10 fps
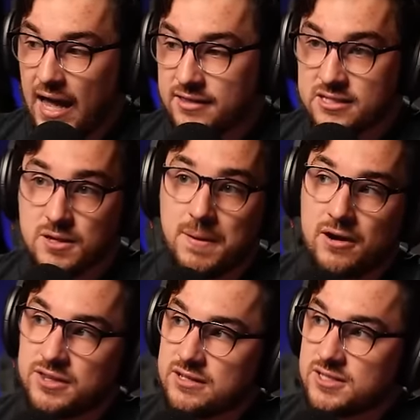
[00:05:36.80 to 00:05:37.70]
And this
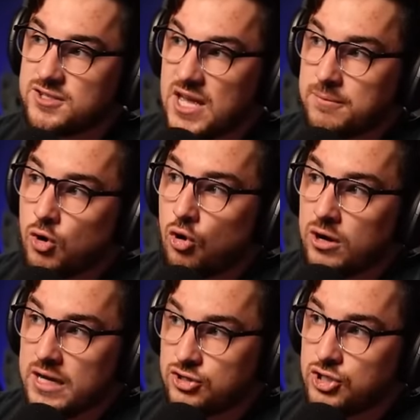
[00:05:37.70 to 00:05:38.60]
apparently is the same core
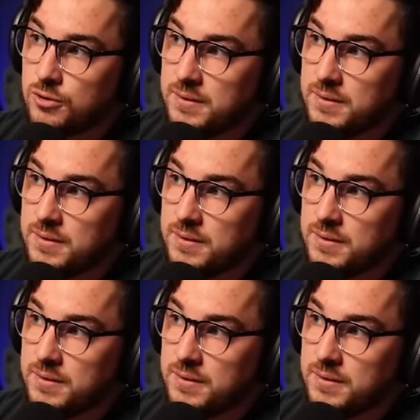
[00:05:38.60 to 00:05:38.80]
issue